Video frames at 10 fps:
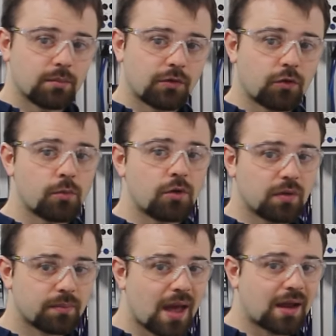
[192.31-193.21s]
before
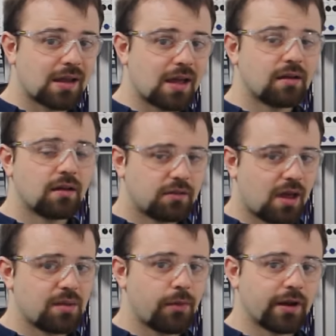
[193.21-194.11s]
moving back again
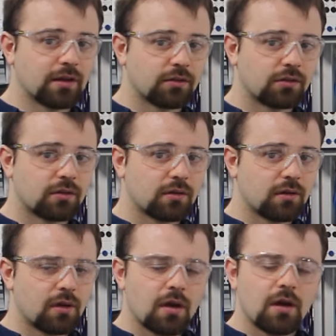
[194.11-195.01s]
to A-.
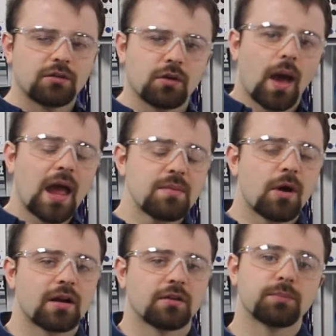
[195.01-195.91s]
So A-,
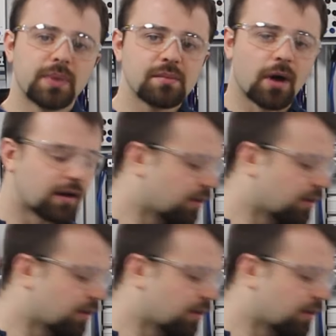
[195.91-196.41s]
B-